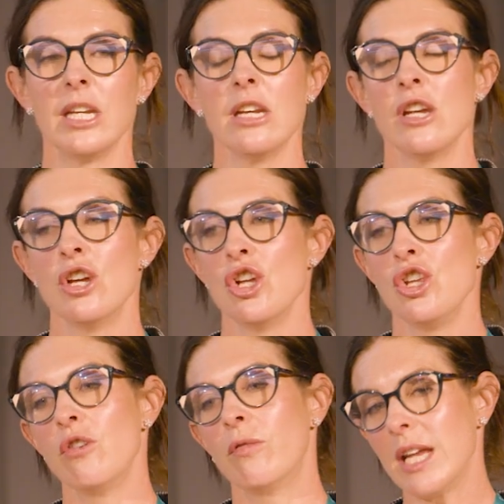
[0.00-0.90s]
when
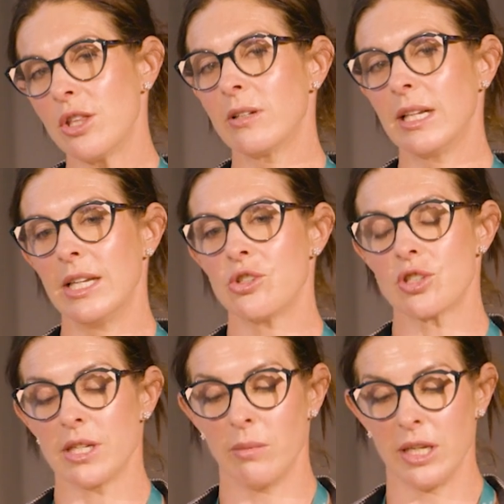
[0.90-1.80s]
you read through the
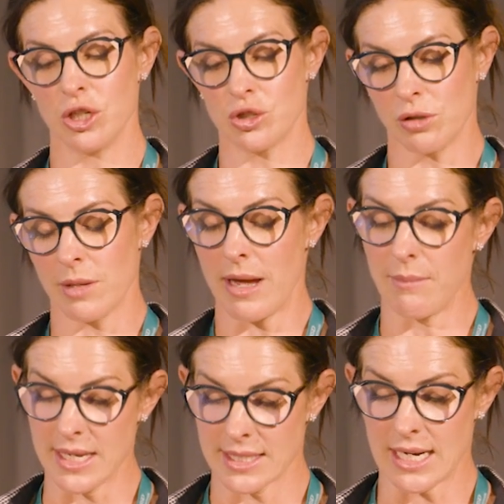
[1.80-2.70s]
literature, when you talk about
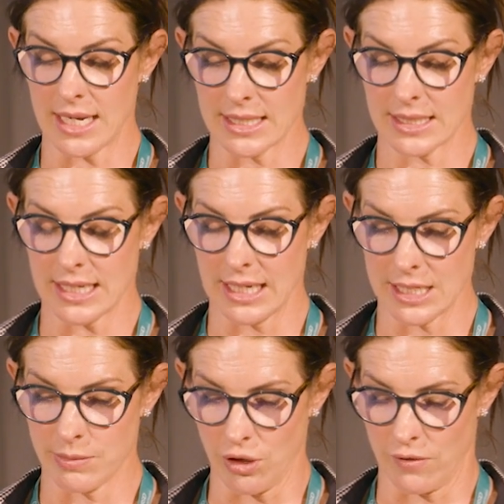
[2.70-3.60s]
mastitis
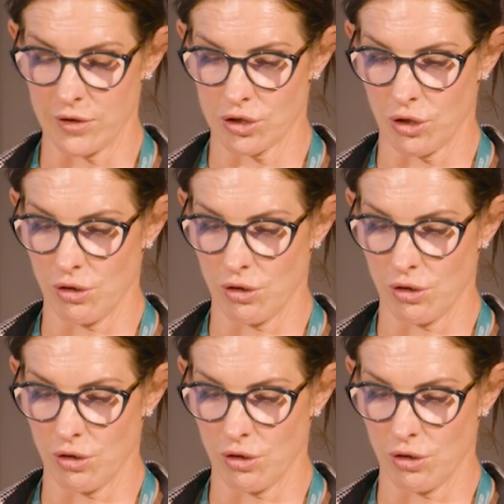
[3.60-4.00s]
studies, we often